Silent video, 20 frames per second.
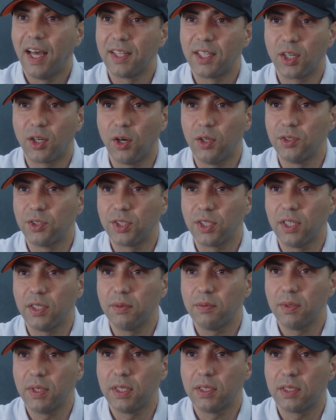at the concert.
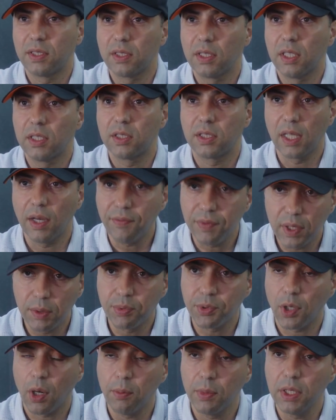It's, it's
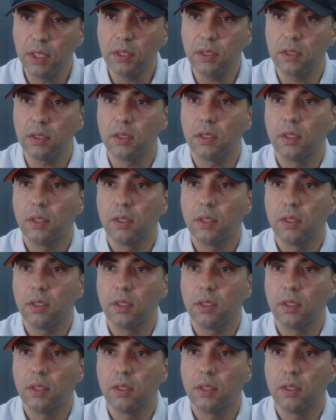definitely prominent,